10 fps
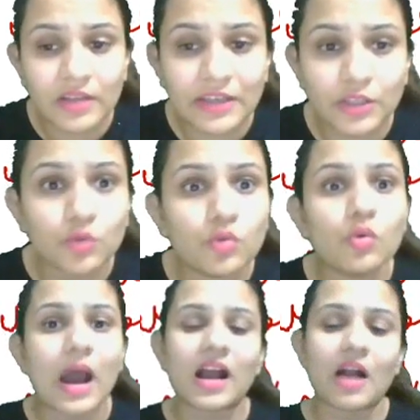that you
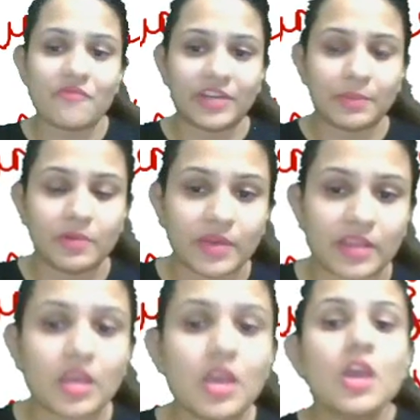are comfortable with.
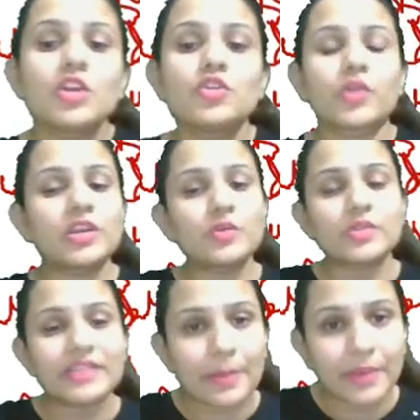You can use
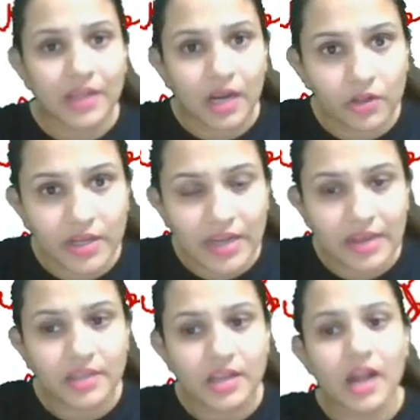a debit card or a
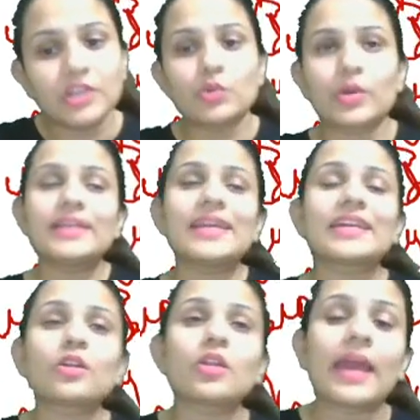credit card. You can take it
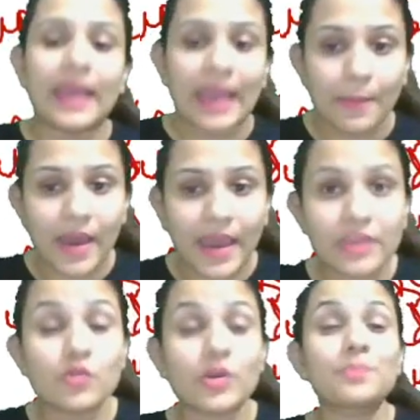on AMI. You can